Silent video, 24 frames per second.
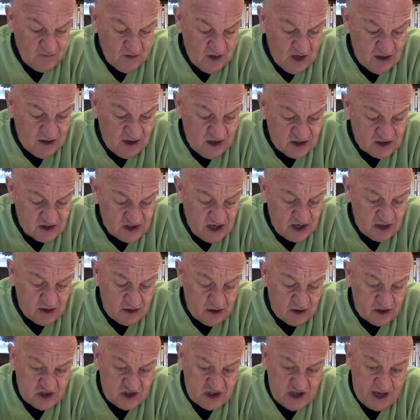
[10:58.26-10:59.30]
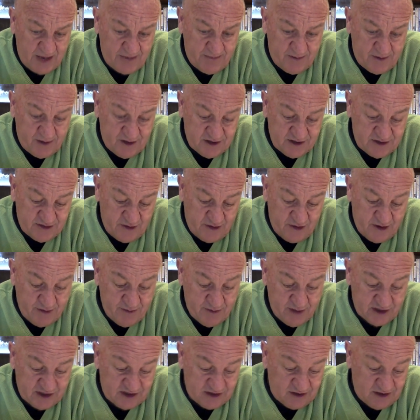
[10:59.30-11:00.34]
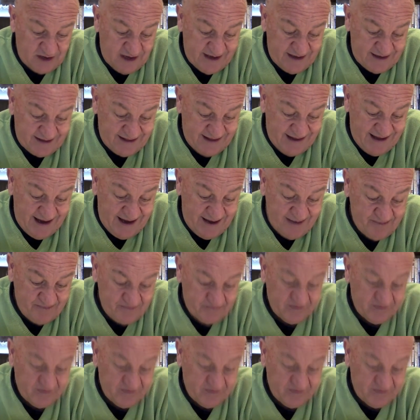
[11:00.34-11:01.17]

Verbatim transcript: And you see, a good shepherd is very much like that.